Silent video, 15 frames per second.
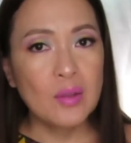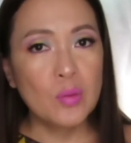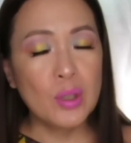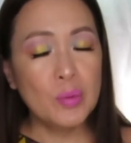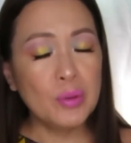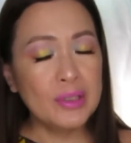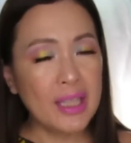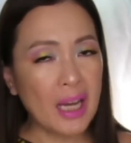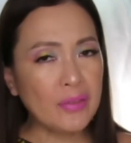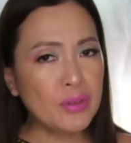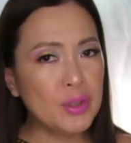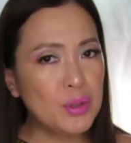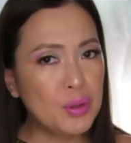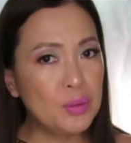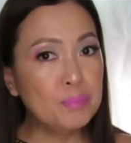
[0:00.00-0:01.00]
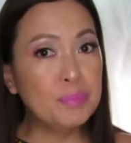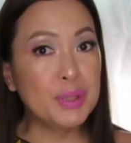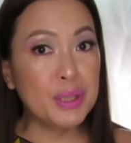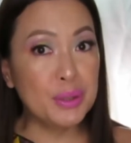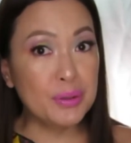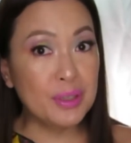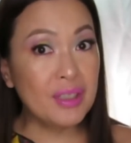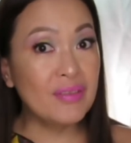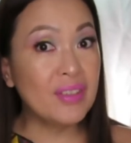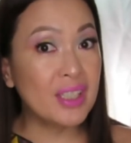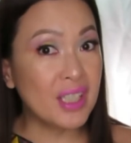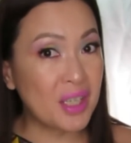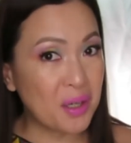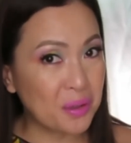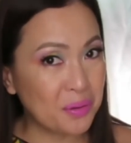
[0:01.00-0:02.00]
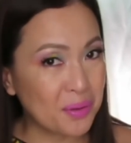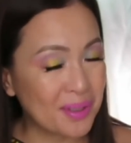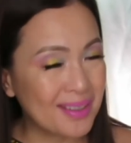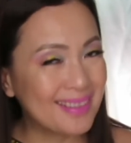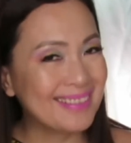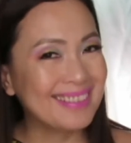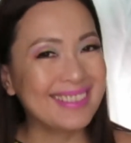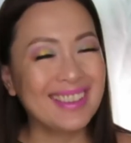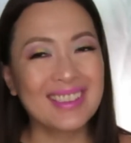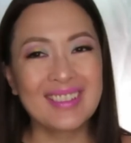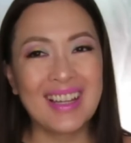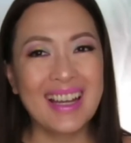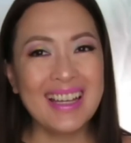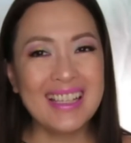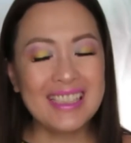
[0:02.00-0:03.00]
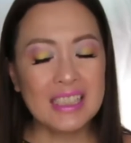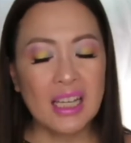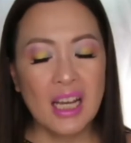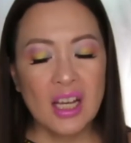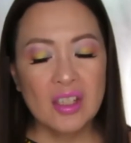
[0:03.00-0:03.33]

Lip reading: we would have to do beauty videos, alright?